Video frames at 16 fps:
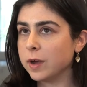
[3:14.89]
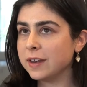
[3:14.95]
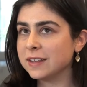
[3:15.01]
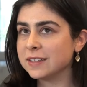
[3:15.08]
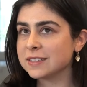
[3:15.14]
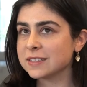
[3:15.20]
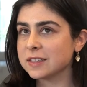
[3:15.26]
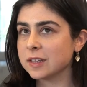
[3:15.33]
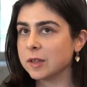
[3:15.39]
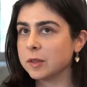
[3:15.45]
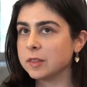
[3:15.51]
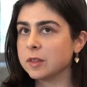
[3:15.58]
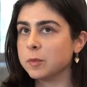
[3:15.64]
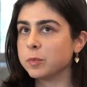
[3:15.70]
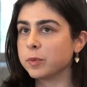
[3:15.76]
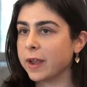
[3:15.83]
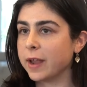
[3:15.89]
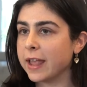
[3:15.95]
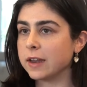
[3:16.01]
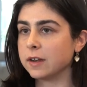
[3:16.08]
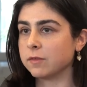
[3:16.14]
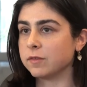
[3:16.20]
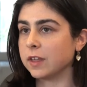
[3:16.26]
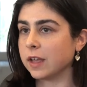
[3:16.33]
What is the
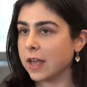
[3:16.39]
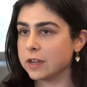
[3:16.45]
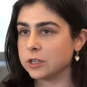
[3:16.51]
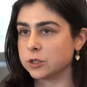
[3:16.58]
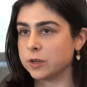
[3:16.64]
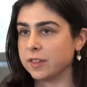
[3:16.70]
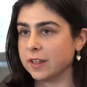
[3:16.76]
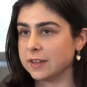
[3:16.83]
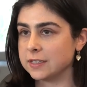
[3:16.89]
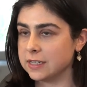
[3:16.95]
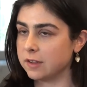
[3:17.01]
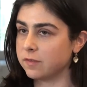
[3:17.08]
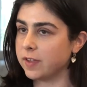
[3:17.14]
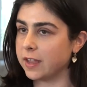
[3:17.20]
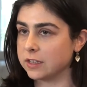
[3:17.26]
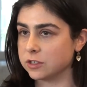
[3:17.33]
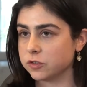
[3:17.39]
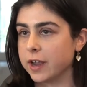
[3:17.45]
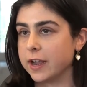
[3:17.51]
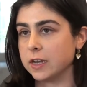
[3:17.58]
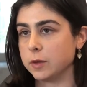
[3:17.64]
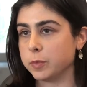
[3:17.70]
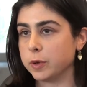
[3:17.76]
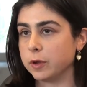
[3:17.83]
brand of the country that DFA is
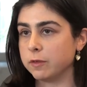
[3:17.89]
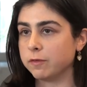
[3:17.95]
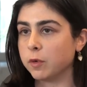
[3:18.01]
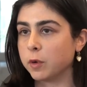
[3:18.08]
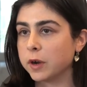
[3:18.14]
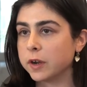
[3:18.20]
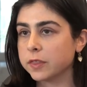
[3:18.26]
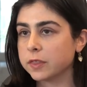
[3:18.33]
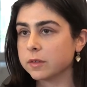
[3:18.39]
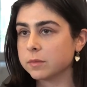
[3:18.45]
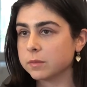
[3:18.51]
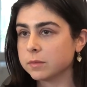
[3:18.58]
trying to put forth?